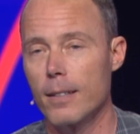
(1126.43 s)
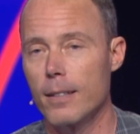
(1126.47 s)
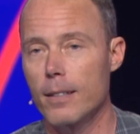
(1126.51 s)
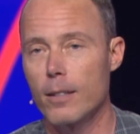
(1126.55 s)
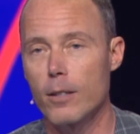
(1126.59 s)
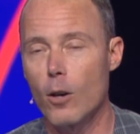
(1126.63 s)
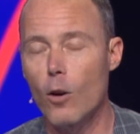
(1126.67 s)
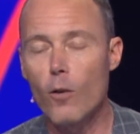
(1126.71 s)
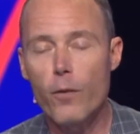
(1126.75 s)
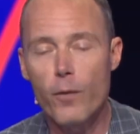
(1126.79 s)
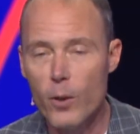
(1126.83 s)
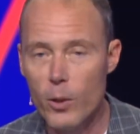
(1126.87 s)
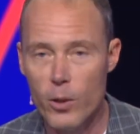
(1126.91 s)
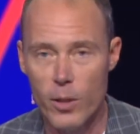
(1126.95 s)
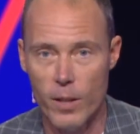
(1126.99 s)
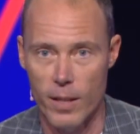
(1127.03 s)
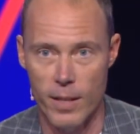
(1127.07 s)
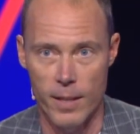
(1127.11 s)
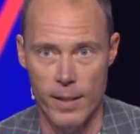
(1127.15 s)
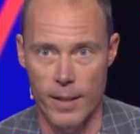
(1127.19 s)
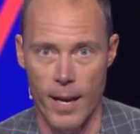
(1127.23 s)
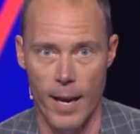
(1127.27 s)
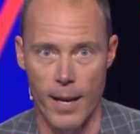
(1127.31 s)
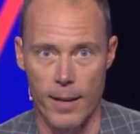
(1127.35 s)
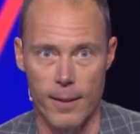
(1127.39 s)
Go further
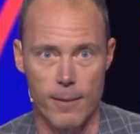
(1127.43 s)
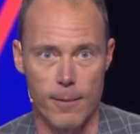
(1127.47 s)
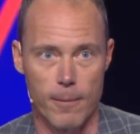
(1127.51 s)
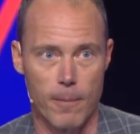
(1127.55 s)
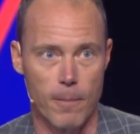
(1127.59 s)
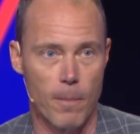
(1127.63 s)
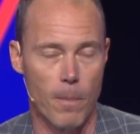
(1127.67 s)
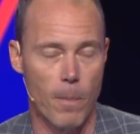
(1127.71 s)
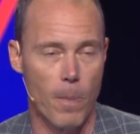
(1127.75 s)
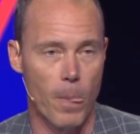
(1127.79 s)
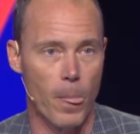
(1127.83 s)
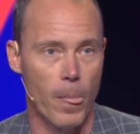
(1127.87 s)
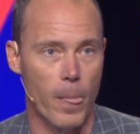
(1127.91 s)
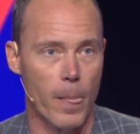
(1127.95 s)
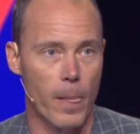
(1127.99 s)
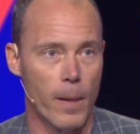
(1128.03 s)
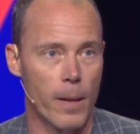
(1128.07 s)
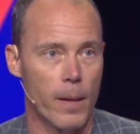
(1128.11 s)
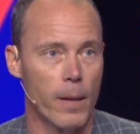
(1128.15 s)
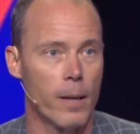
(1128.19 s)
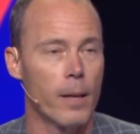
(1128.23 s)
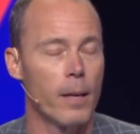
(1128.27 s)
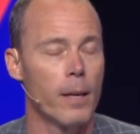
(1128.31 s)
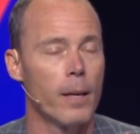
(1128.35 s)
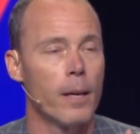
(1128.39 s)
than that.
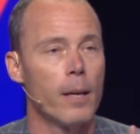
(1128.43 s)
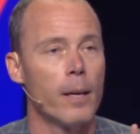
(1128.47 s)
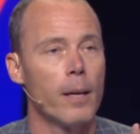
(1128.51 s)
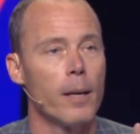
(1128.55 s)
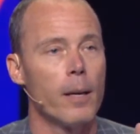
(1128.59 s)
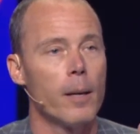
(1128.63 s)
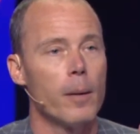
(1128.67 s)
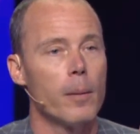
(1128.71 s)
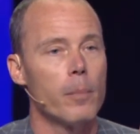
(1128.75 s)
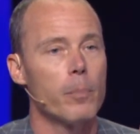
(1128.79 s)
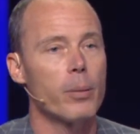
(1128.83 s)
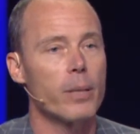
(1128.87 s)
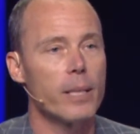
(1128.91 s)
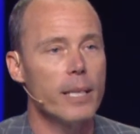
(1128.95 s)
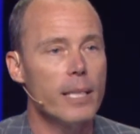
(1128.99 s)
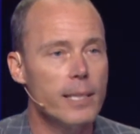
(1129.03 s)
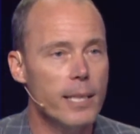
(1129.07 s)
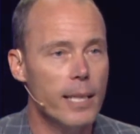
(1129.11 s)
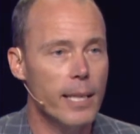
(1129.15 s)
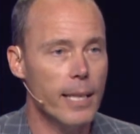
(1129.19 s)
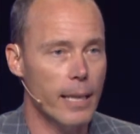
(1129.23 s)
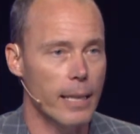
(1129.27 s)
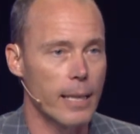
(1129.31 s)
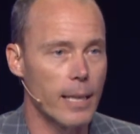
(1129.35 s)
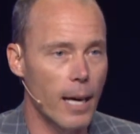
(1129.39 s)

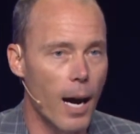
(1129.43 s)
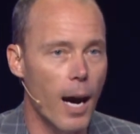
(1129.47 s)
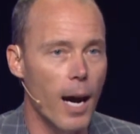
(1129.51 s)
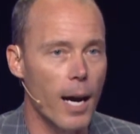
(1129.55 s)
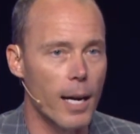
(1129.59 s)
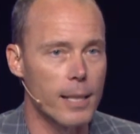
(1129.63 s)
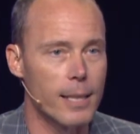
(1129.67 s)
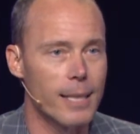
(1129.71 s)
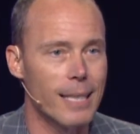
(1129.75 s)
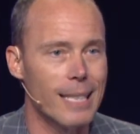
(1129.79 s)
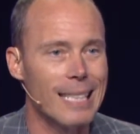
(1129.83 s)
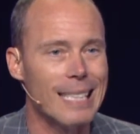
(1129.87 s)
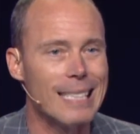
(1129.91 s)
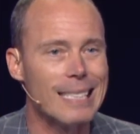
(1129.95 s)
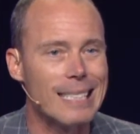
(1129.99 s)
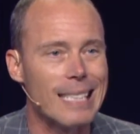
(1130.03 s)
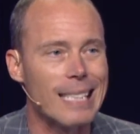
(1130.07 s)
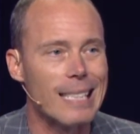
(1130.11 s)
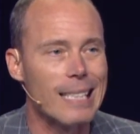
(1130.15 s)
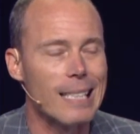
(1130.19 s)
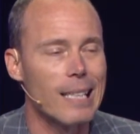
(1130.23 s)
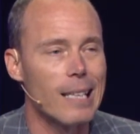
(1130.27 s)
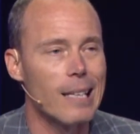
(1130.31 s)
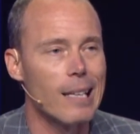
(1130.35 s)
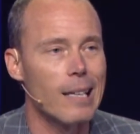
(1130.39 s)
Pleasing God
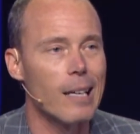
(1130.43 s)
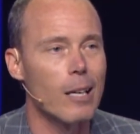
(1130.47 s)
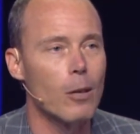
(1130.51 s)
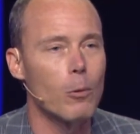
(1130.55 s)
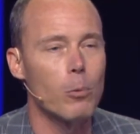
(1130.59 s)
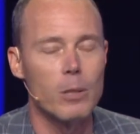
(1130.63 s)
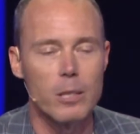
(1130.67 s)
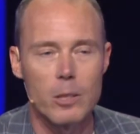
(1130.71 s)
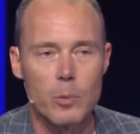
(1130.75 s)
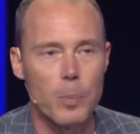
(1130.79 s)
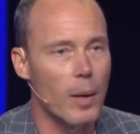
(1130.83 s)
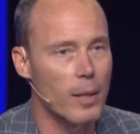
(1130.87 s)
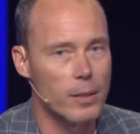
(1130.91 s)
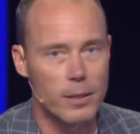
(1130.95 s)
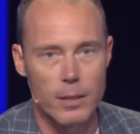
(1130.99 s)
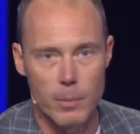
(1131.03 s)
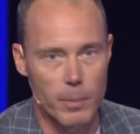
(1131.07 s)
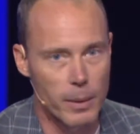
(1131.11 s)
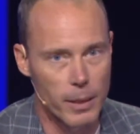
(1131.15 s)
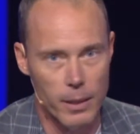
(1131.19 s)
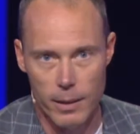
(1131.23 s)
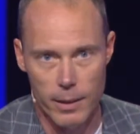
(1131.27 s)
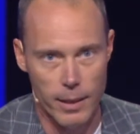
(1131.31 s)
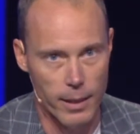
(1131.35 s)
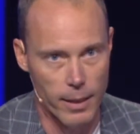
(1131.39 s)
isn't a
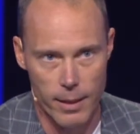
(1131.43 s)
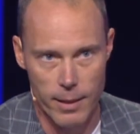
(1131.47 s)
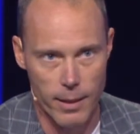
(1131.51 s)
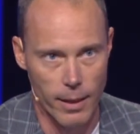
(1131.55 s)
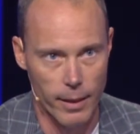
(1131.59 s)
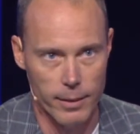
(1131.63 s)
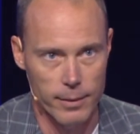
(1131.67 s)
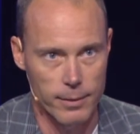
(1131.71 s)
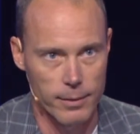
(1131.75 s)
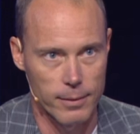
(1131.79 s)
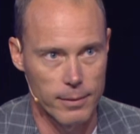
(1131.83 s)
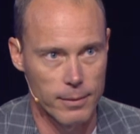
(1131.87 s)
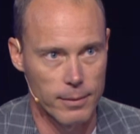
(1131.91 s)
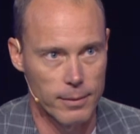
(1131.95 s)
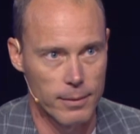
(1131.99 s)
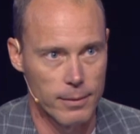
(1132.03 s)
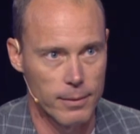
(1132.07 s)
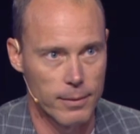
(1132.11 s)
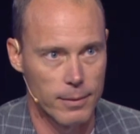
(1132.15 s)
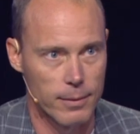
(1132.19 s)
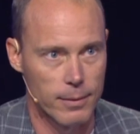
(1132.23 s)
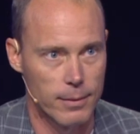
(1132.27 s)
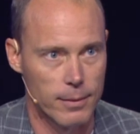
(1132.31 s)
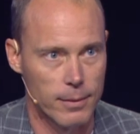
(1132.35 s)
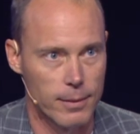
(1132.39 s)
responsibility thing.
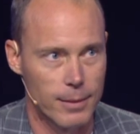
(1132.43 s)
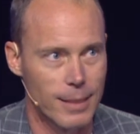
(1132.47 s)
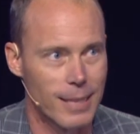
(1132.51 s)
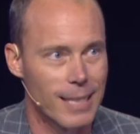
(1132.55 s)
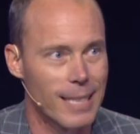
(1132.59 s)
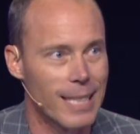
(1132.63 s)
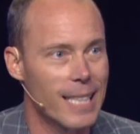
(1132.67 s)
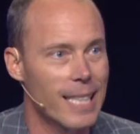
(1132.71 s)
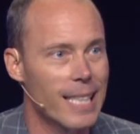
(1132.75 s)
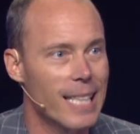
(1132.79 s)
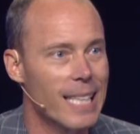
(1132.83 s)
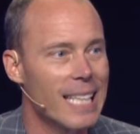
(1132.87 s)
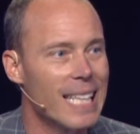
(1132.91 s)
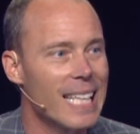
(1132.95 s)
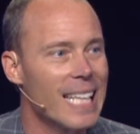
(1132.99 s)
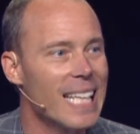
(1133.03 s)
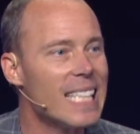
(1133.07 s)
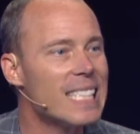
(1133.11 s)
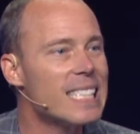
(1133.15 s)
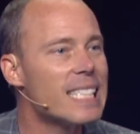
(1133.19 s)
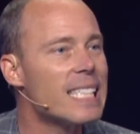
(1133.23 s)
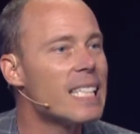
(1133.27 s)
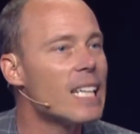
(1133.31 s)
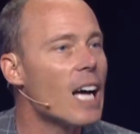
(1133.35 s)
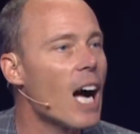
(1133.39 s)

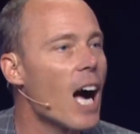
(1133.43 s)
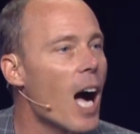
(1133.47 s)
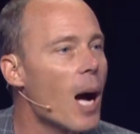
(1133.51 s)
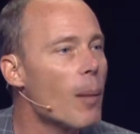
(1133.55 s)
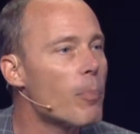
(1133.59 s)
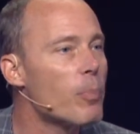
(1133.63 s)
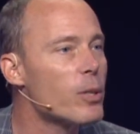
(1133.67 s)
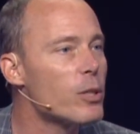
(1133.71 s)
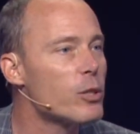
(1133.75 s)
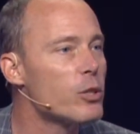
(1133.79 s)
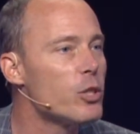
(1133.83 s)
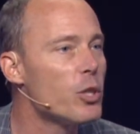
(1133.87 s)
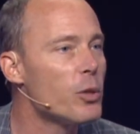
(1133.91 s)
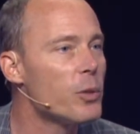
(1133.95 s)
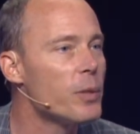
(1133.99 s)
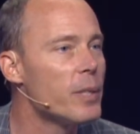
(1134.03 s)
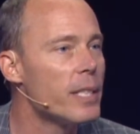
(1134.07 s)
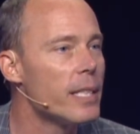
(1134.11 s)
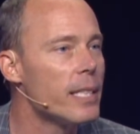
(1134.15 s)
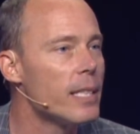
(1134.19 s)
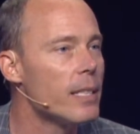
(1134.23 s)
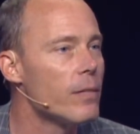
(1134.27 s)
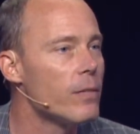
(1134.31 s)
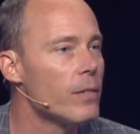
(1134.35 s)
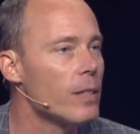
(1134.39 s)
It's an
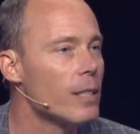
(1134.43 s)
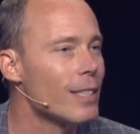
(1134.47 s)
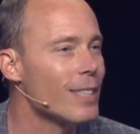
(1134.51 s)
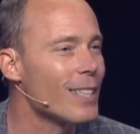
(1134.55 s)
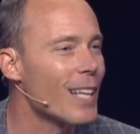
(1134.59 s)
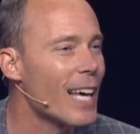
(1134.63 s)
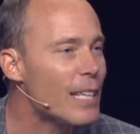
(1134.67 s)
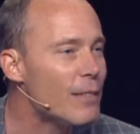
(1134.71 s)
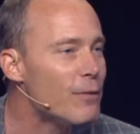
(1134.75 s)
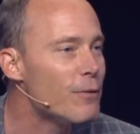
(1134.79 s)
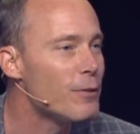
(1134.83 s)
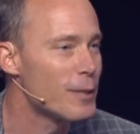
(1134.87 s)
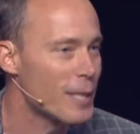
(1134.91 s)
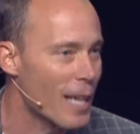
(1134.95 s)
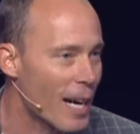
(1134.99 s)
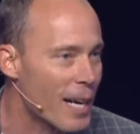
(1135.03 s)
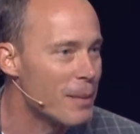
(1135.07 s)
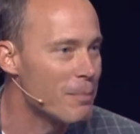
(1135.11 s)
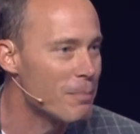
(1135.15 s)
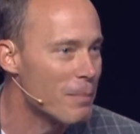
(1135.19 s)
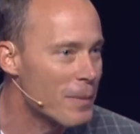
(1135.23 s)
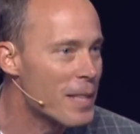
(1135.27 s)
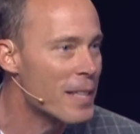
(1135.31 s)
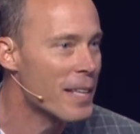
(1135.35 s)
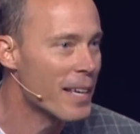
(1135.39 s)
opportunity of a
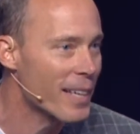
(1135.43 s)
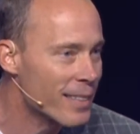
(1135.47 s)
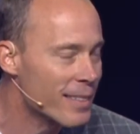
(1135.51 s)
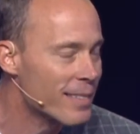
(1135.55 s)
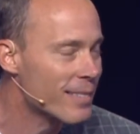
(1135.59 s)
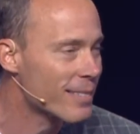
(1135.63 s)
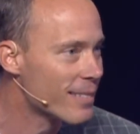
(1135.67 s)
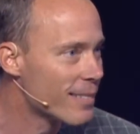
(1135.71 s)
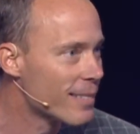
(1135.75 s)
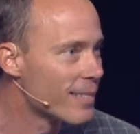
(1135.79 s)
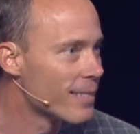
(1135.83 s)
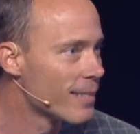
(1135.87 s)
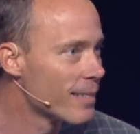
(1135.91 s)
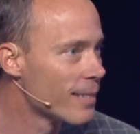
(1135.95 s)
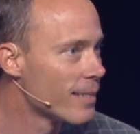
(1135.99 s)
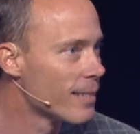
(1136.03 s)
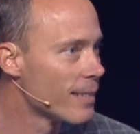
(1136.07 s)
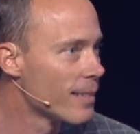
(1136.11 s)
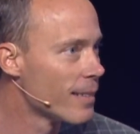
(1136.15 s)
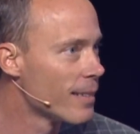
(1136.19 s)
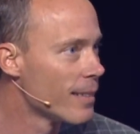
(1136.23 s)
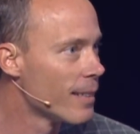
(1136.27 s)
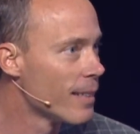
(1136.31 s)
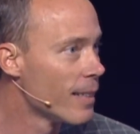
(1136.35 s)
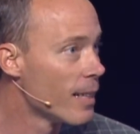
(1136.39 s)
lifetime thing.
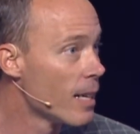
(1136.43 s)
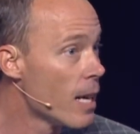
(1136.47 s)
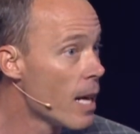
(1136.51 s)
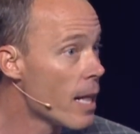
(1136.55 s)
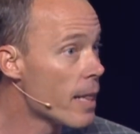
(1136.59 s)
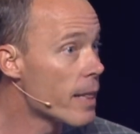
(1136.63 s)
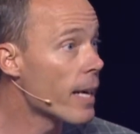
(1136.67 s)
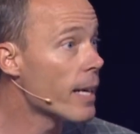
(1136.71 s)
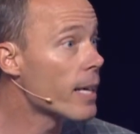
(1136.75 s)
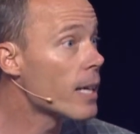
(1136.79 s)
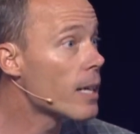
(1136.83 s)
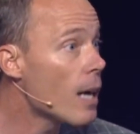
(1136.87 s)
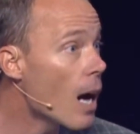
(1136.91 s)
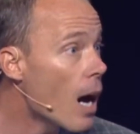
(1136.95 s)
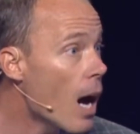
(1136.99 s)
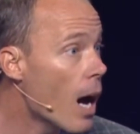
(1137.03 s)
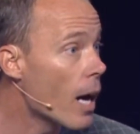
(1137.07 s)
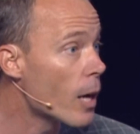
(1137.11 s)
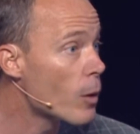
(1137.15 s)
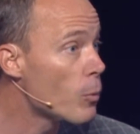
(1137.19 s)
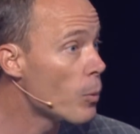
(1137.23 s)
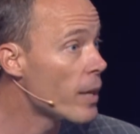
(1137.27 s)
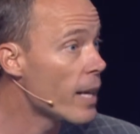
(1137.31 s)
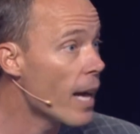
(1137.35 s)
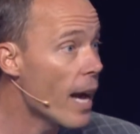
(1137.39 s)
That
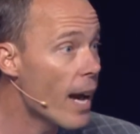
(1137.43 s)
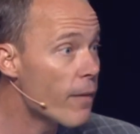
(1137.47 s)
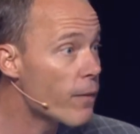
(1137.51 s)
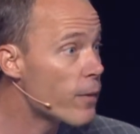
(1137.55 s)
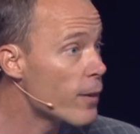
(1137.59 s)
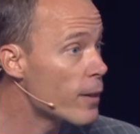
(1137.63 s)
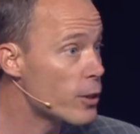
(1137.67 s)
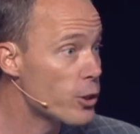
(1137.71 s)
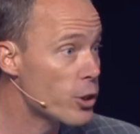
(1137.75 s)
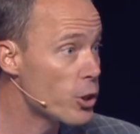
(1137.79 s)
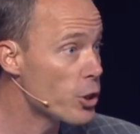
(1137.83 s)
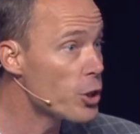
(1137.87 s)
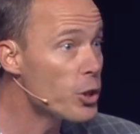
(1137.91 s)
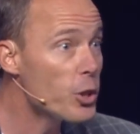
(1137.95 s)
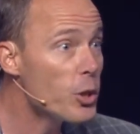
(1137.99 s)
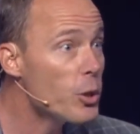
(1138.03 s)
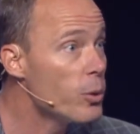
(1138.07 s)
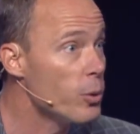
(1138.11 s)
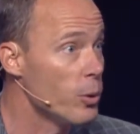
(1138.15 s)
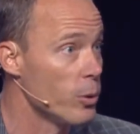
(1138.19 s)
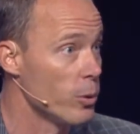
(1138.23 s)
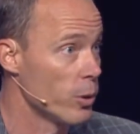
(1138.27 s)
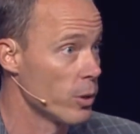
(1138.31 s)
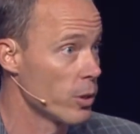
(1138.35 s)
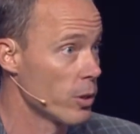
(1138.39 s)
God would ever
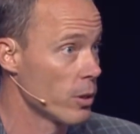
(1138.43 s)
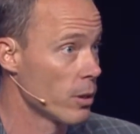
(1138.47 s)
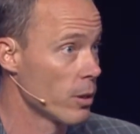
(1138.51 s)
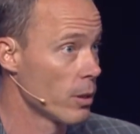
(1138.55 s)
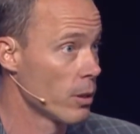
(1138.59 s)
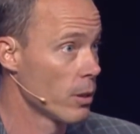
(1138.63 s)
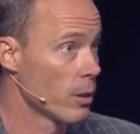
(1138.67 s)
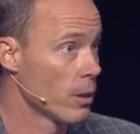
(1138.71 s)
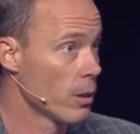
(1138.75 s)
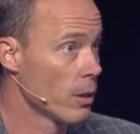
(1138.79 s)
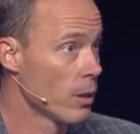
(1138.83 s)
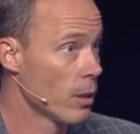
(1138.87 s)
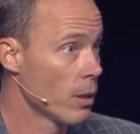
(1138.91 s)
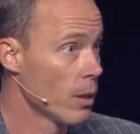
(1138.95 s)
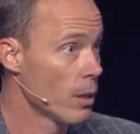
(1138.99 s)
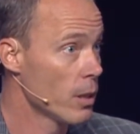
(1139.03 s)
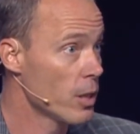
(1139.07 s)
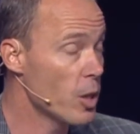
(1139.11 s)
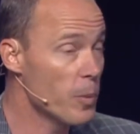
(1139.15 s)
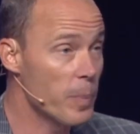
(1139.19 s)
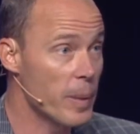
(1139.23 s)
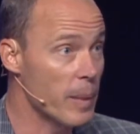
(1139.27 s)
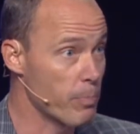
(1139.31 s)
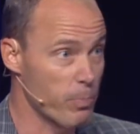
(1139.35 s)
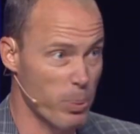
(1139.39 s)
choose
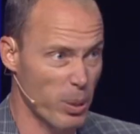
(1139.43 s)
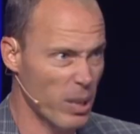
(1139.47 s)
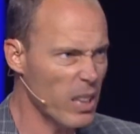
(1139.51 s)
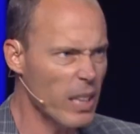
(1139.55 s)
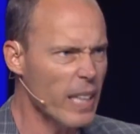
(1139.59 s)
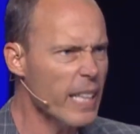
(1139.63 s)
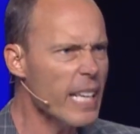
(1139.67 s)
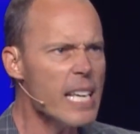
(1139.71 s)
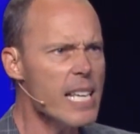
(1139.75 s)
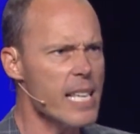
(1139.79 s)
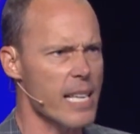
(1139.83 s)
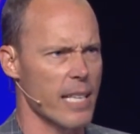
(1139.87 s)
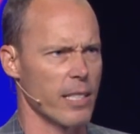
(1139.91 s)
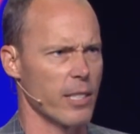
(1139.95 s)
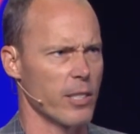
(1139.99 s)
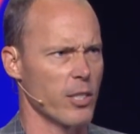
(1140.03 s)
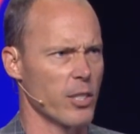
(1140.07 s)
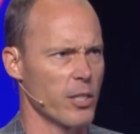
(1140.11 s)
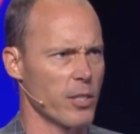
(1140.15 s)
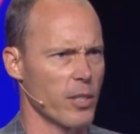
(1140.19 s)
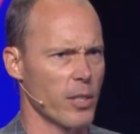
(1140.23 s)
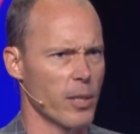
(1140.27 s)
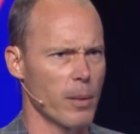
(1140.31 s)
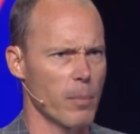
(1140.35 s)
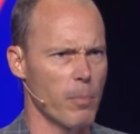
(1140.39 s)
to be
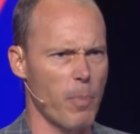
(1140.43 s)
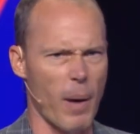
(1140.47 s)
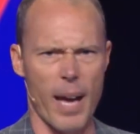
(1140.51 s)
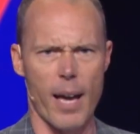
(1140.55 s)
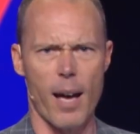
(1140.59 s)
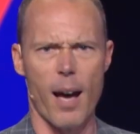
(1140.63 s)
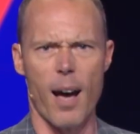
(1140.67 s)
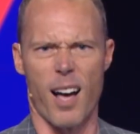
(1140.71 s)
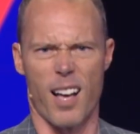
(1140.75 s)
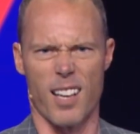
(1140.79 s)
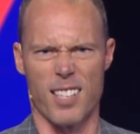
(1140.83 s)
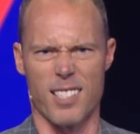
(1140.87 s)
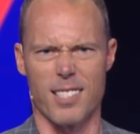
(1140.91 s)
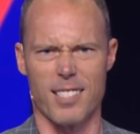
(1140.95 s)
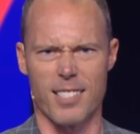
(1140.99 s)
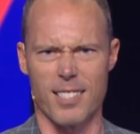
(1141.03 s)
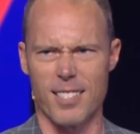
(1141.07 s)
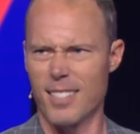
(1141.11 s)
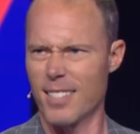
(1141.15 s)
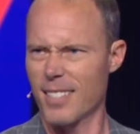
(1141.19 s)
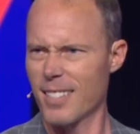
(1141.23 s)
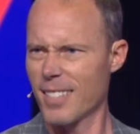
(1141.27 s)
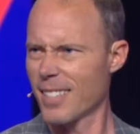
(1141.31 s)
pleased by us.